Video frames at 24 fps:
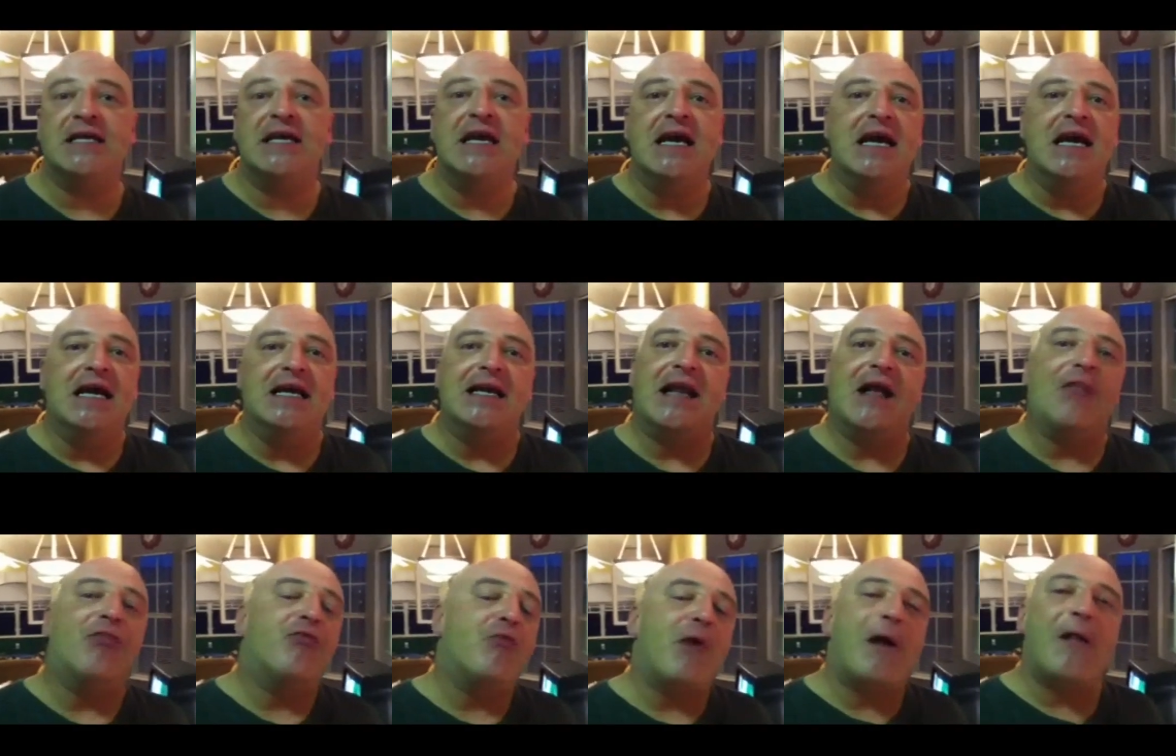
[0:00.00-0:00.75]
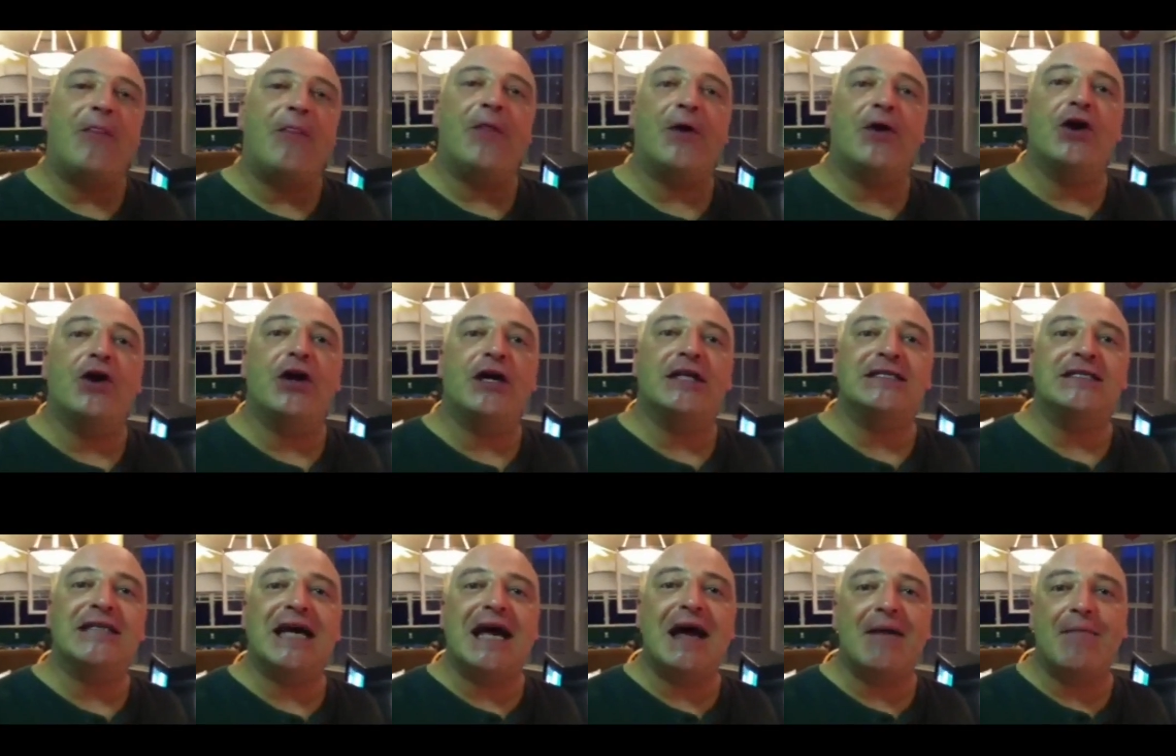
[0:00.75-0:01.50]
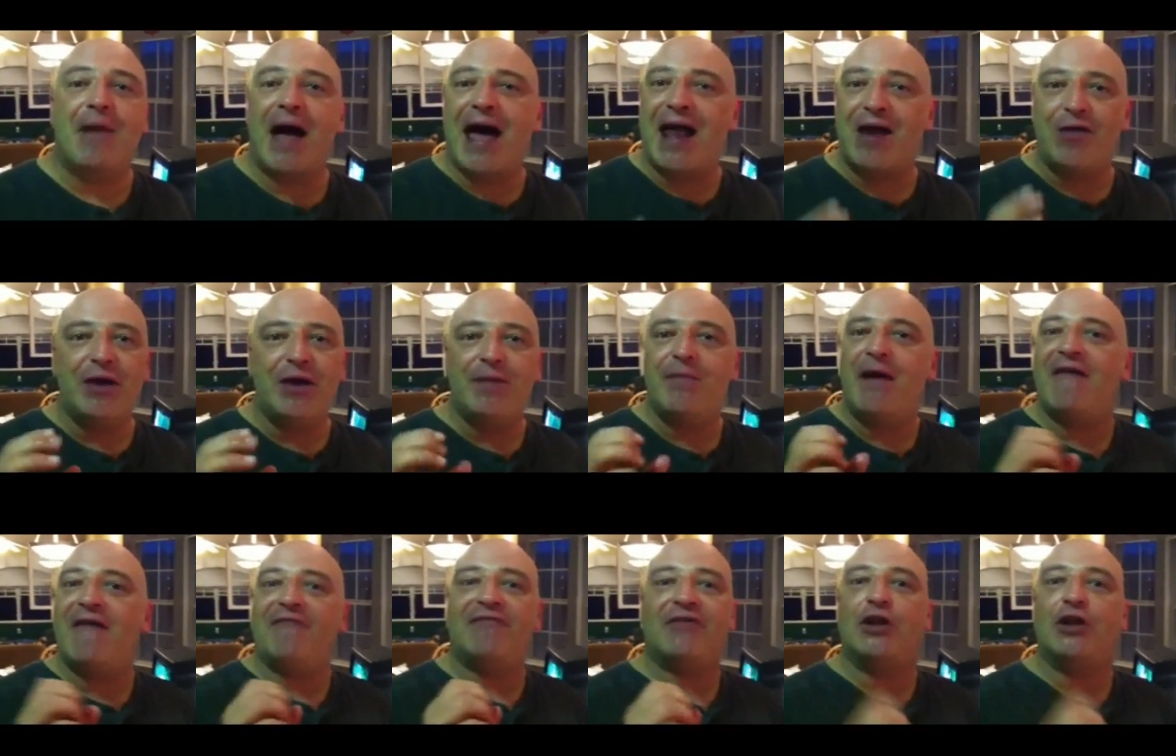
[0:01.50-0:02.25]
degrees. Now throughout the cooking
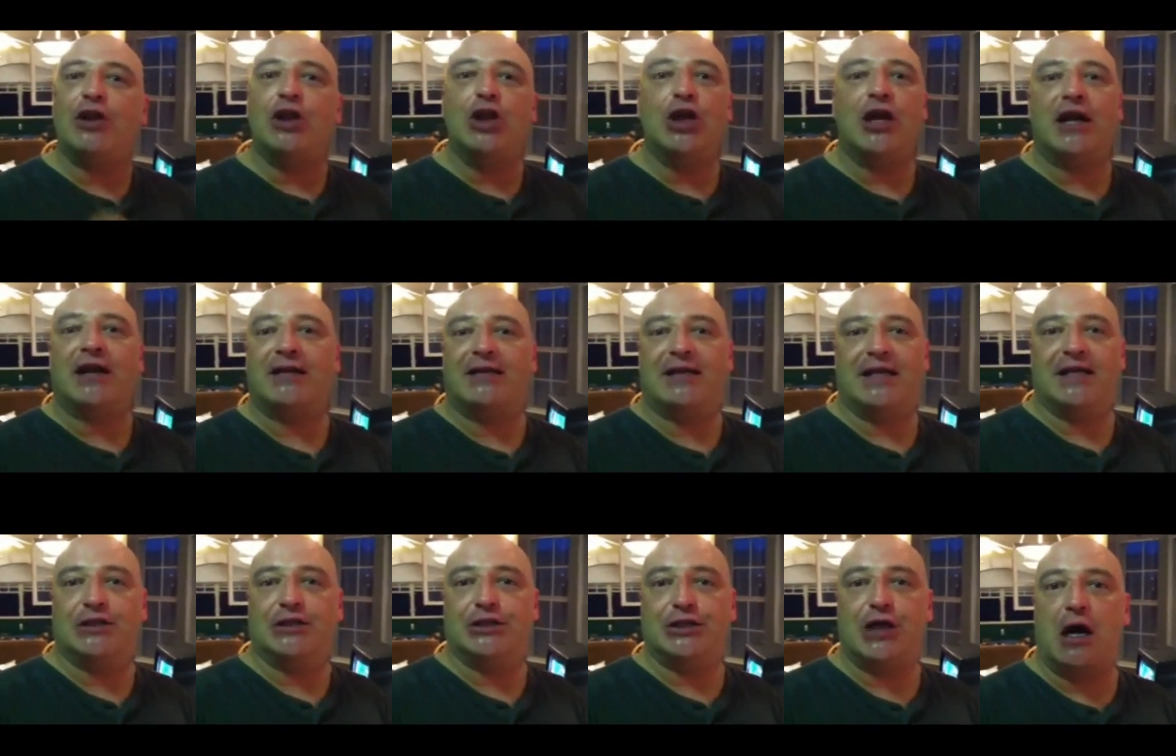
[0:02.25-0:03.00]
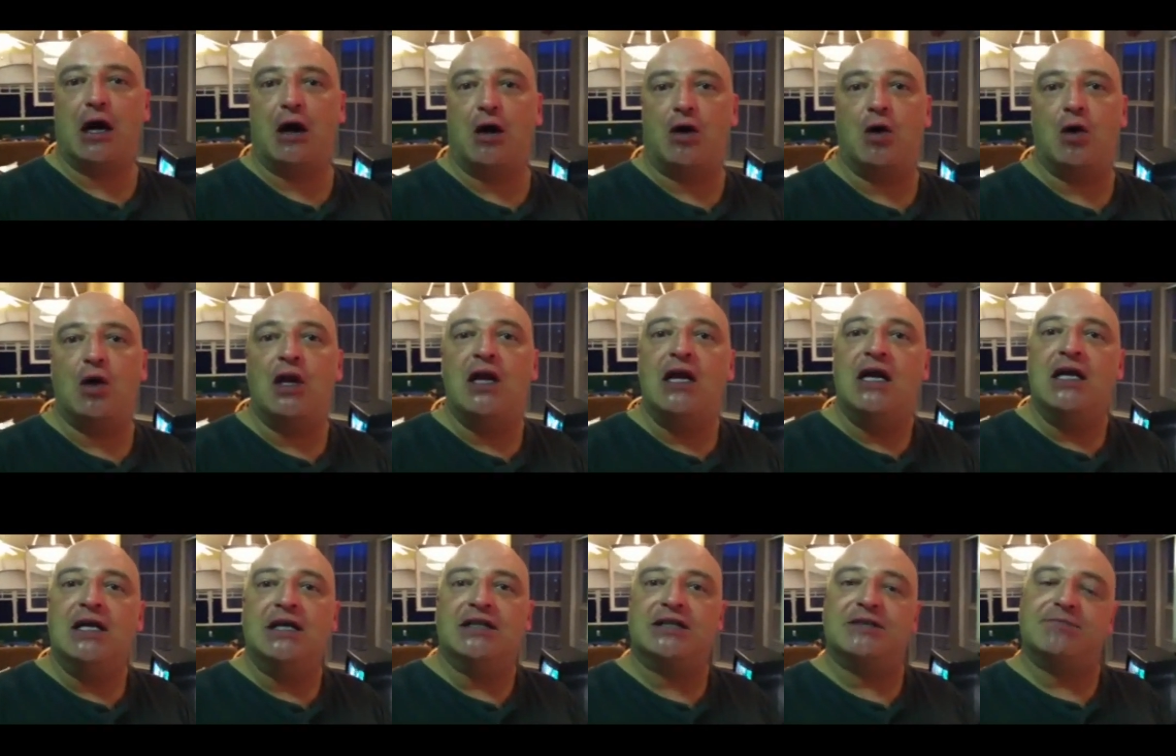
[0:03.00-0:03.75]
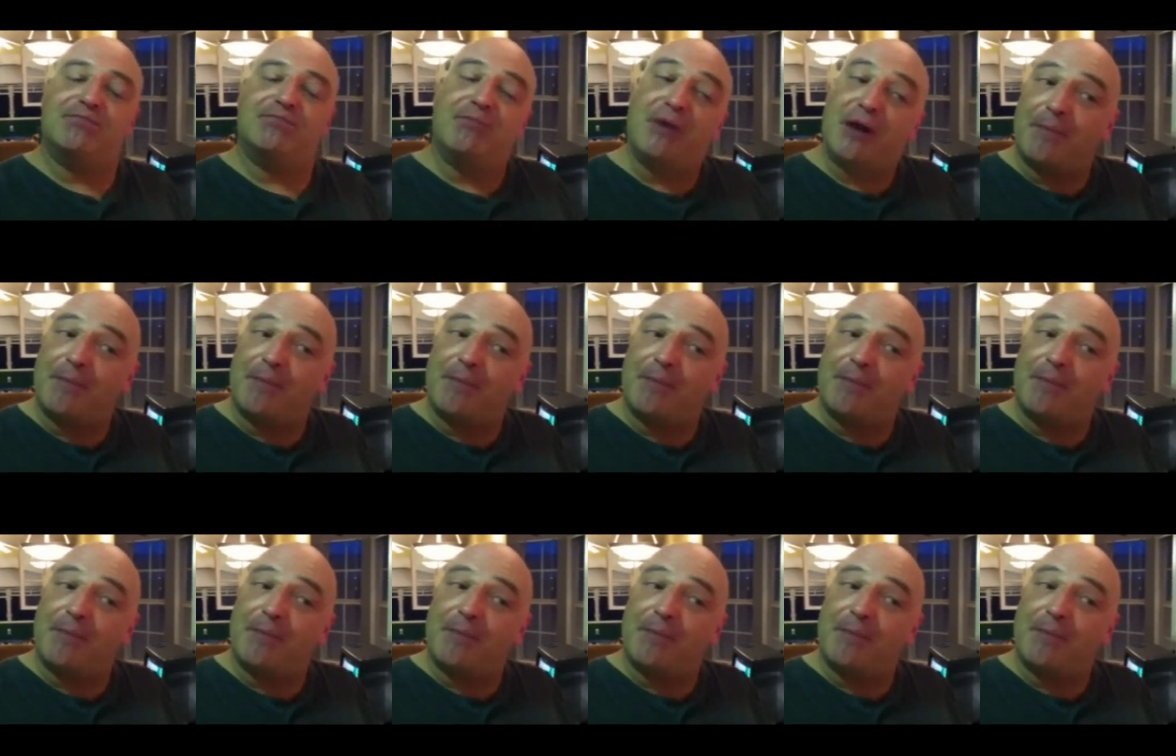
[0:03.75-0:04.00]
time, I don't even have to look at this, y'all.